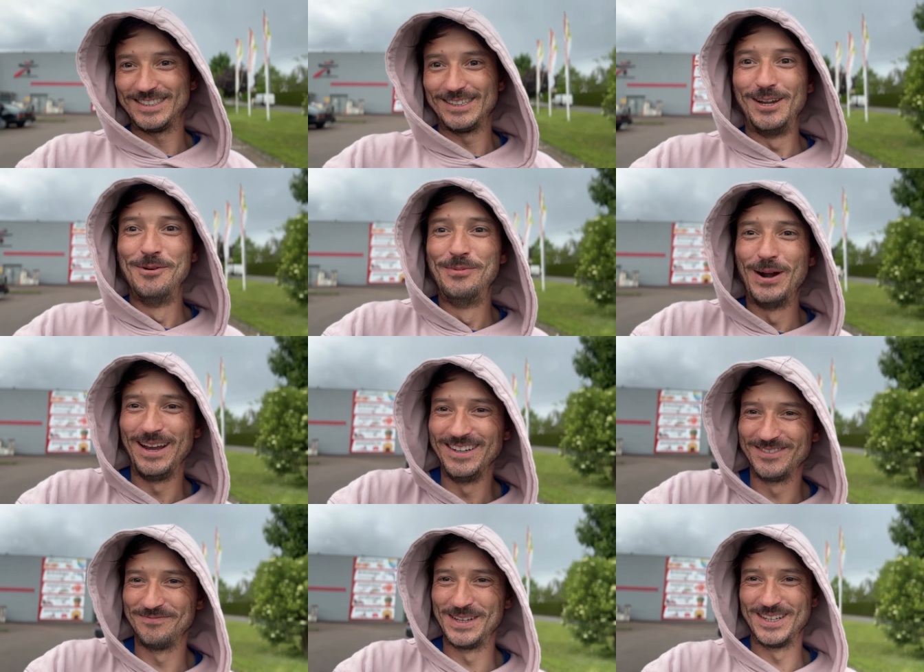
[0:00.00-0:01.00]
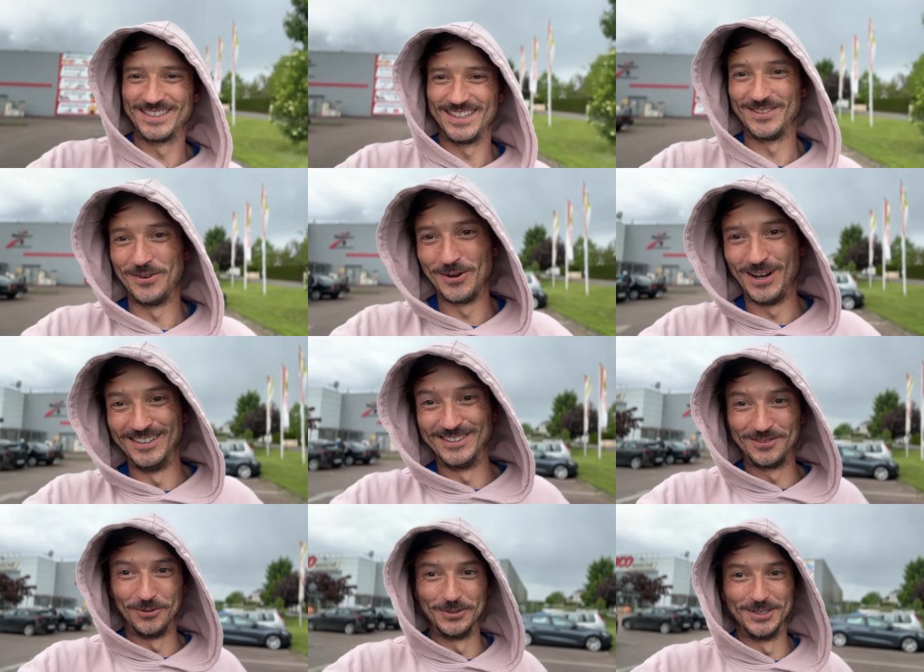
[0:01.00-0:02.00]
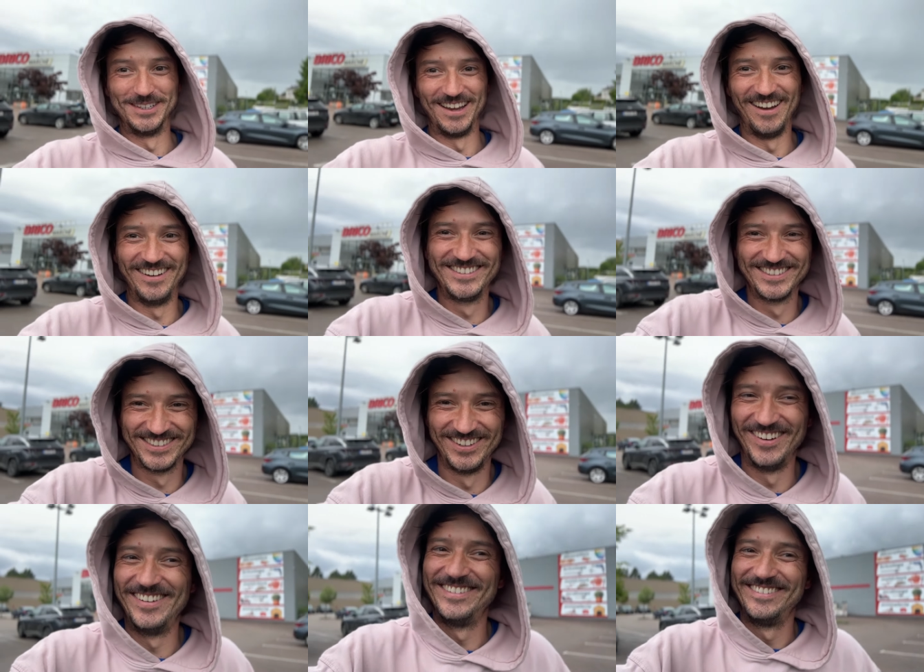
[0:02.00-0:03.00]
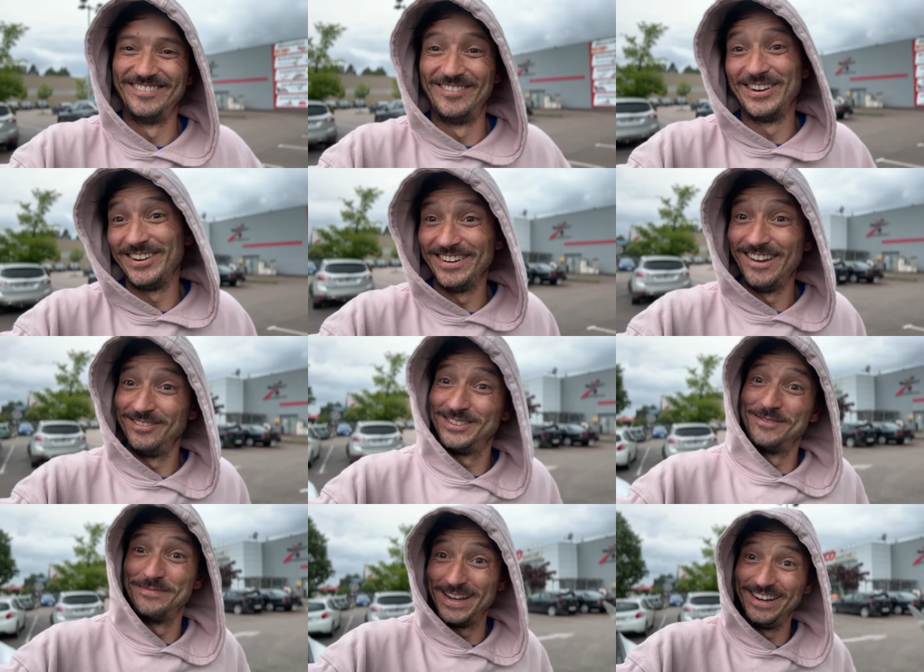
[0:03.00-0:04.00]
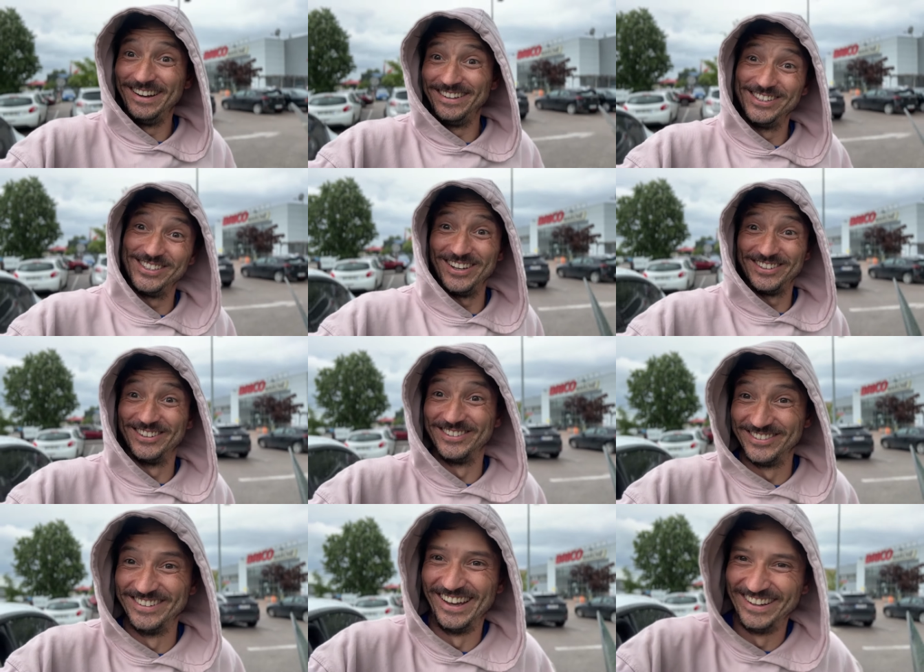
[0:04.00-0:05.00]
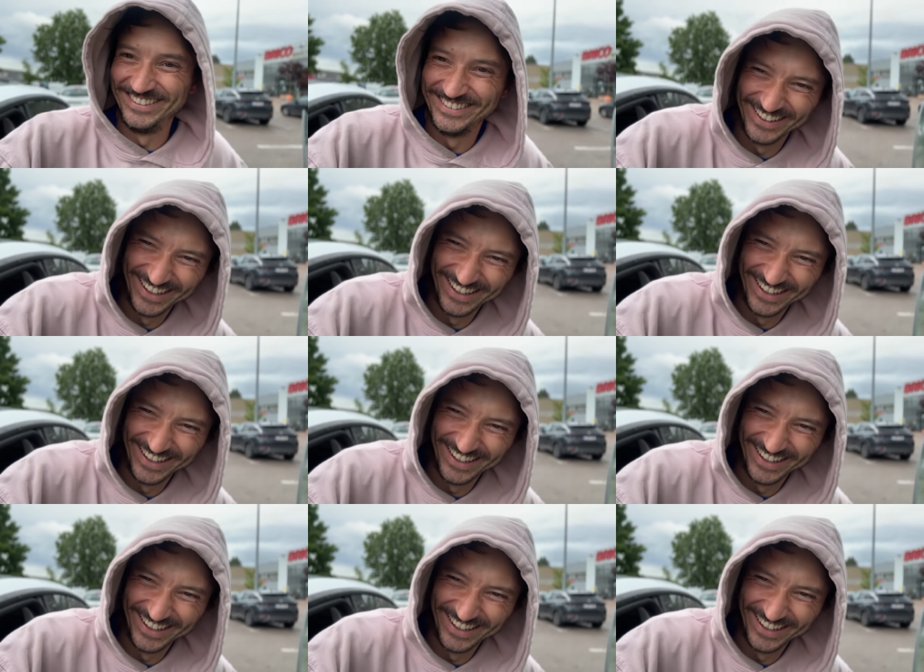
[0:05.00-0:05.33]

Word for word: celebrate because it all got sorted out so we're gonna have champagne at the shot tonight